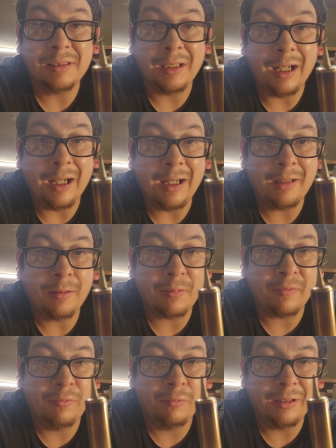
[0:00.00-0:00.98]
hot up to
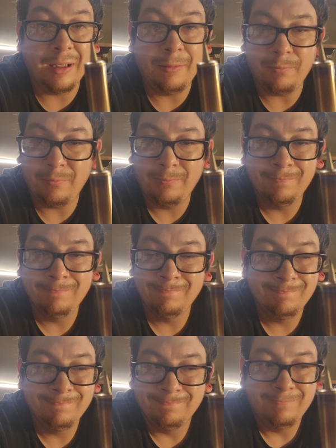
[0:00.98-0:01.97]
full temp,
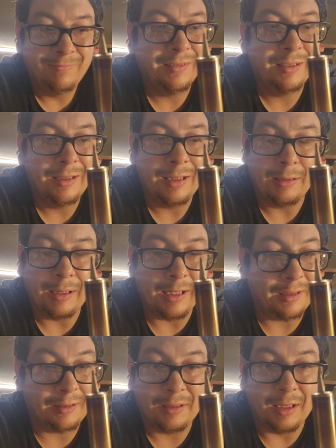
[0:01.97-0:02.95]

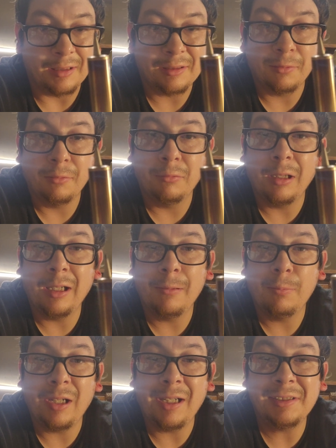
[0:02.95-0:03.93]
it cuts through
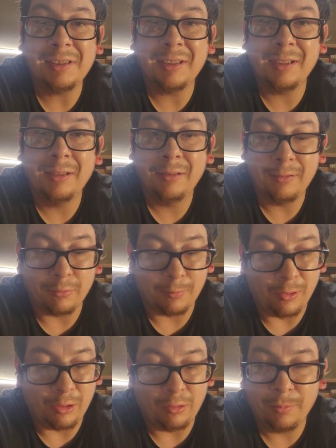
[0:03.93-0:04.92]
plastic or
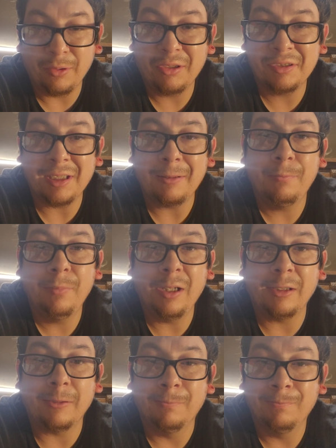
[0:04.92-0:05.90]
polymers like
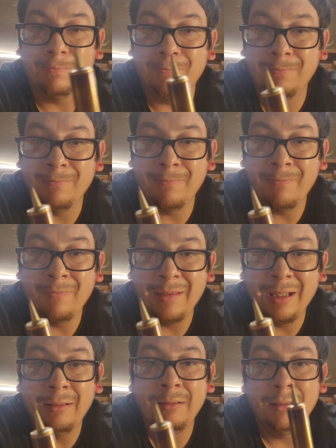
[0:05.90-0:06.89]
butter.
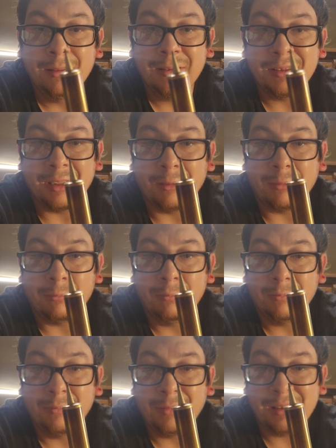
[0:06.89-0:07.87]
So
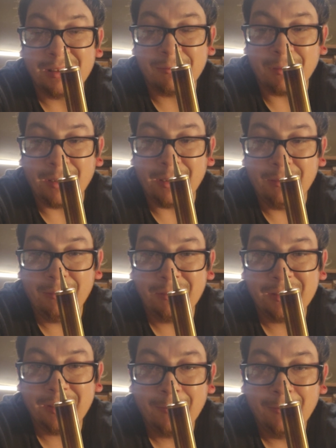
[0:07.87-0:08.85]
this is what I
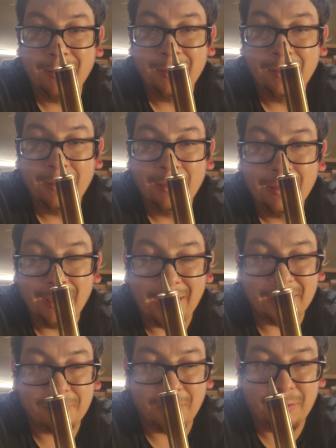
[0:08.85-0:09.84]
use,
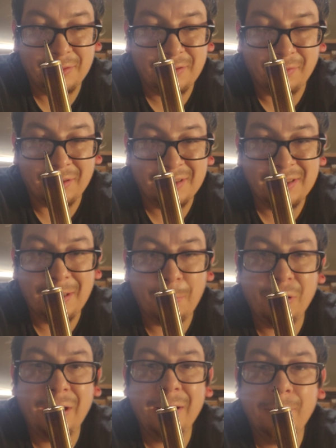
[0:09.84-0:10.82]
as well as for the
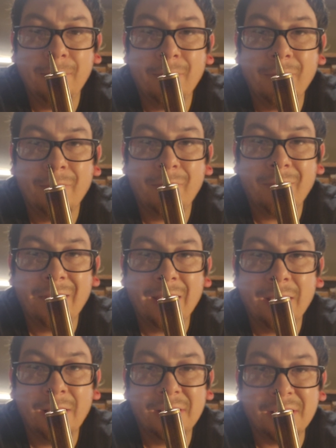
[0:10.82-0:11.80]
stippling.
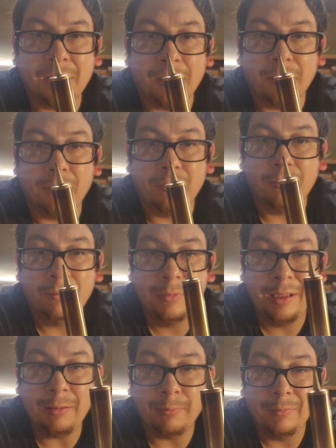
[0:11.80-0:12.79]
So
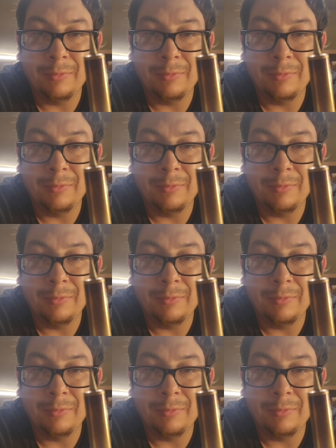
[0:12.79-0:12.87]
yeah,